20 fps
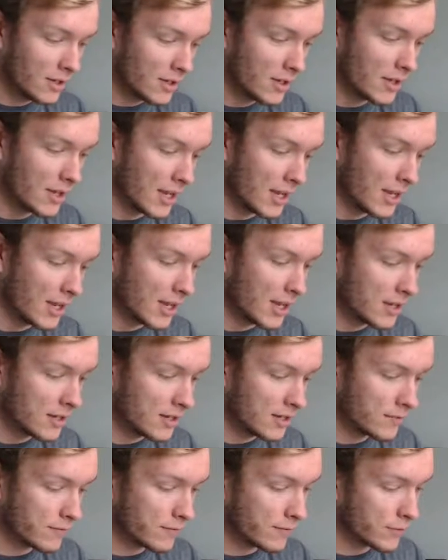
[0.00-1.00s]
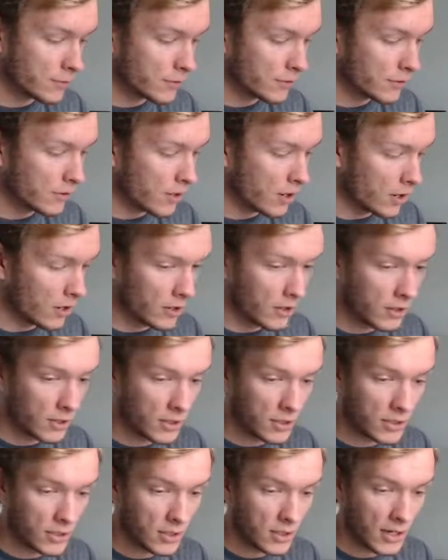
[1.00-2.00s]
and for
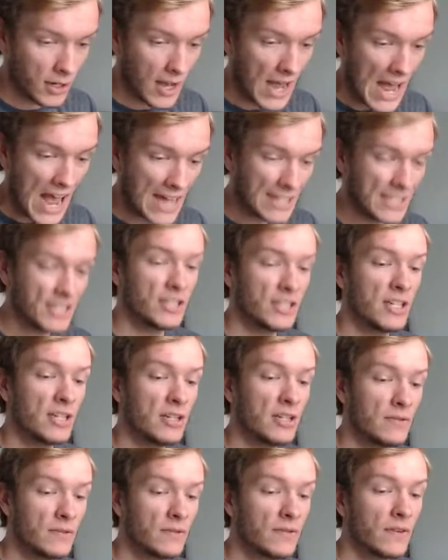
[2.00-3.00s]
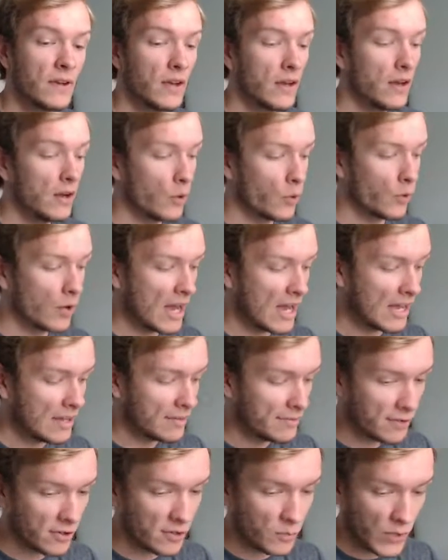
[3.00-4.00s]
our adjective or
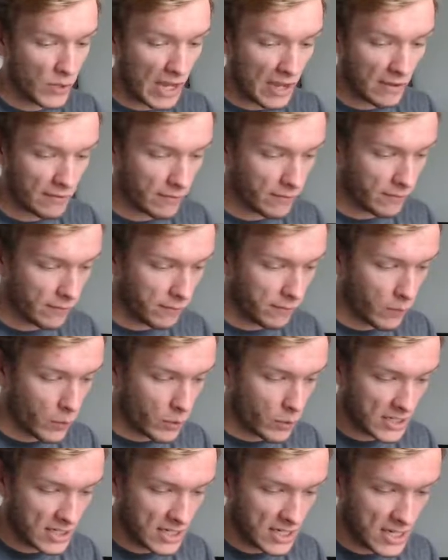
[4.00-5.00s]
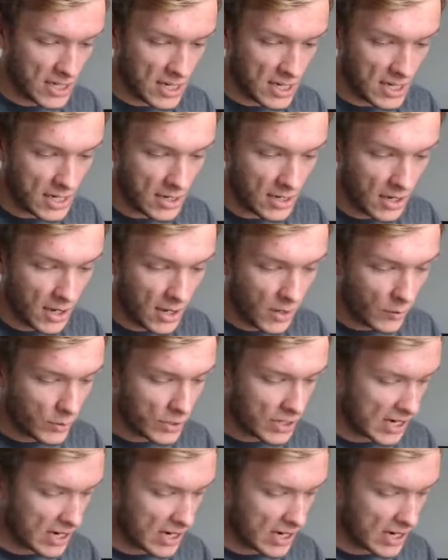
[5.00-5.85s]
adverb, we have 14, which has